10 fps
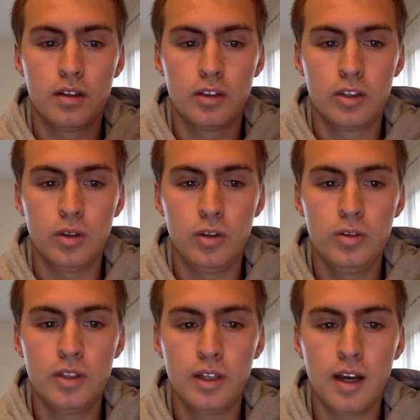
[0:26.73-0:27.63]
So
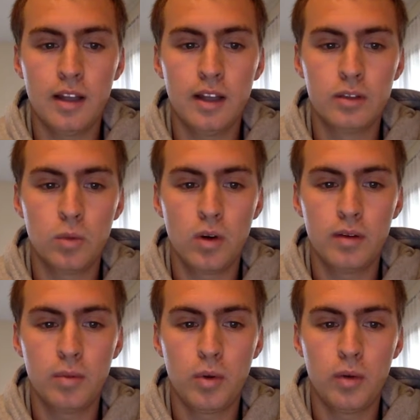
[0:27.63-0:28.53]
using guidelines
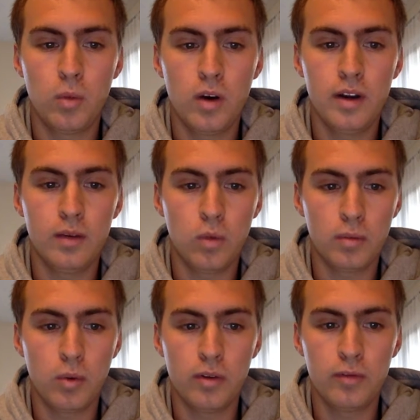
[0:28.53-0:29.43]
1.1 and
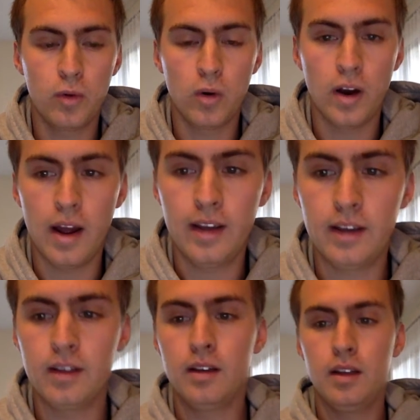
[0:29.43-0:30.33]
1.4, I
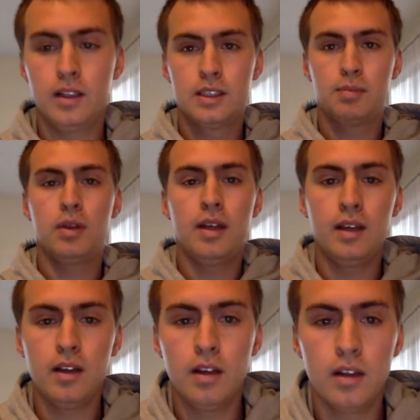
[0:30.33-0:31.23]
can
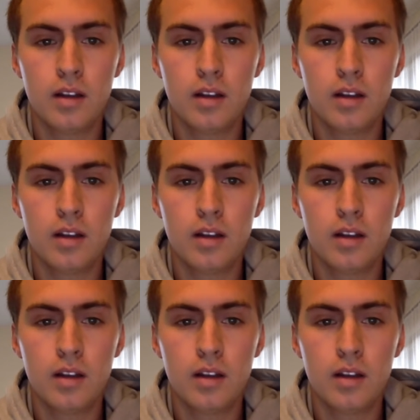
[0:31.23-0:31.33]
explain